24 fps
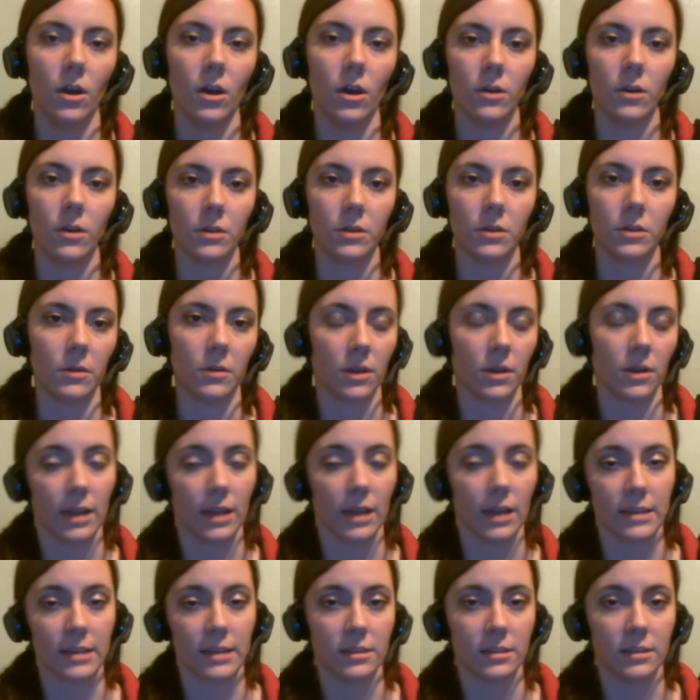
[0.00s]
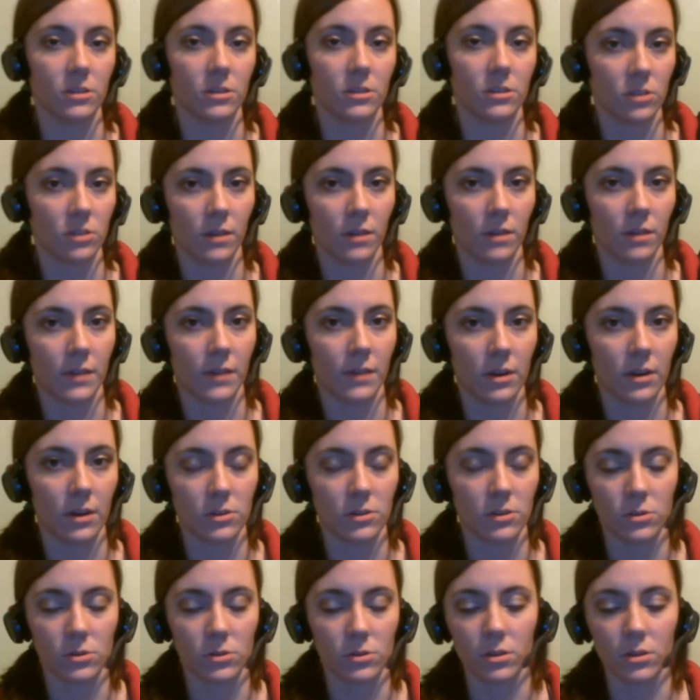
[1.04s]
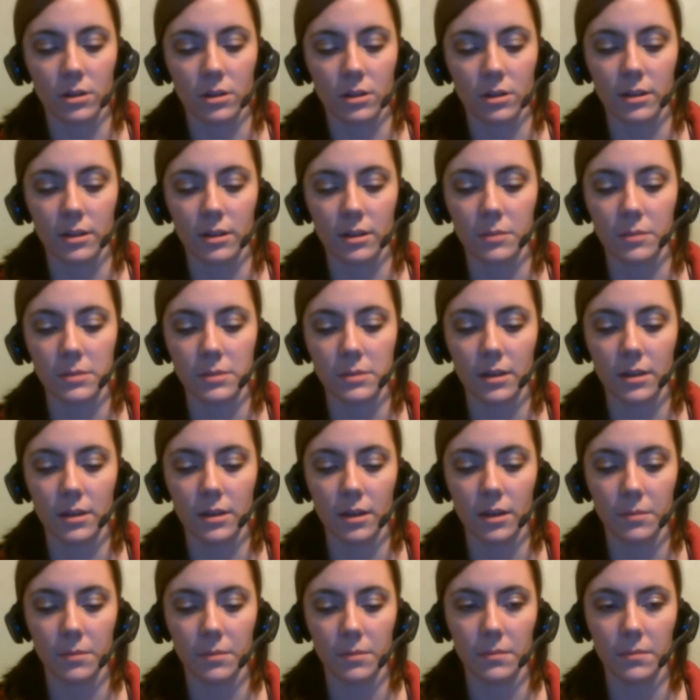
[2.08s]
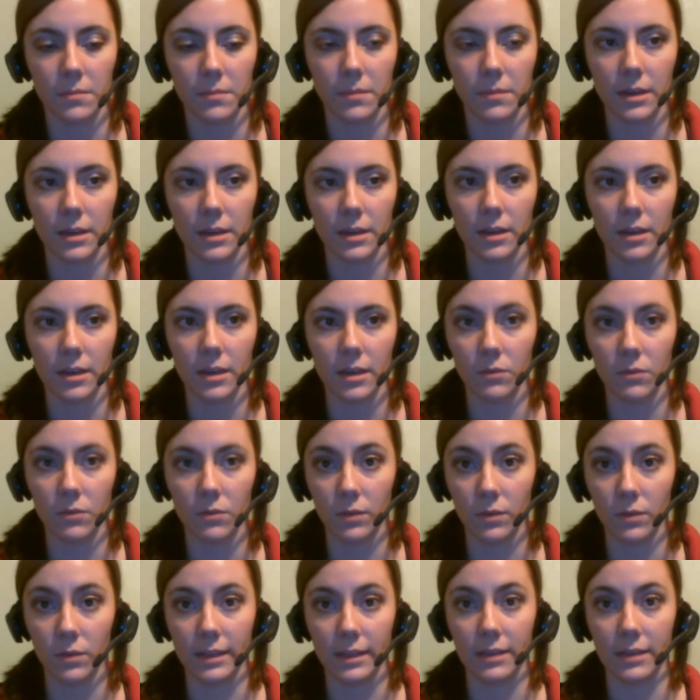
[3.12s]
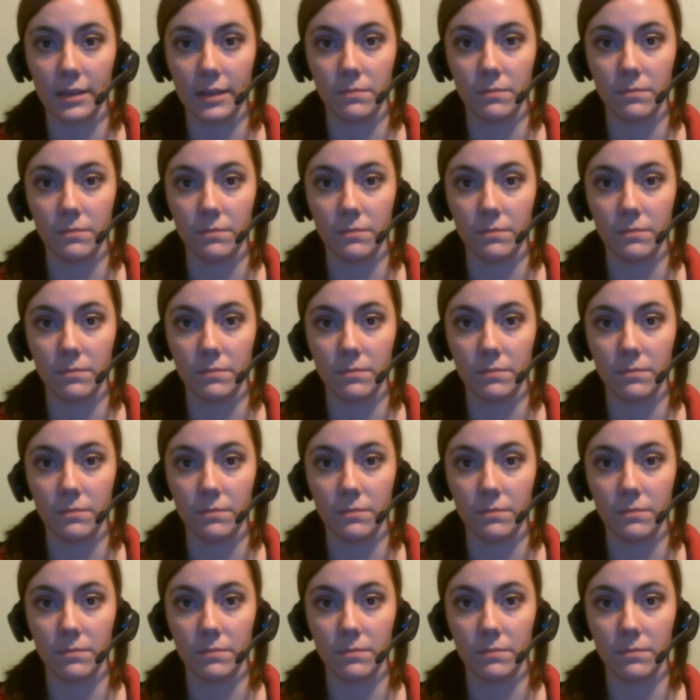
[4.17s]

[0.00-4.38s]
or you aren't casting a Starfire in a solar eclipse, it really